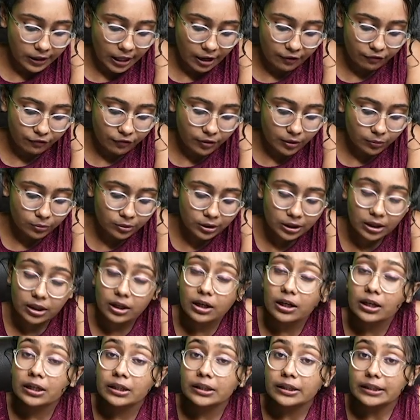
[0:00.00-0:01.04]
found
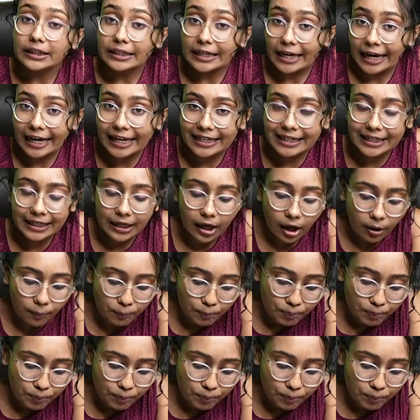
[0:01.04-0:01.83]
the area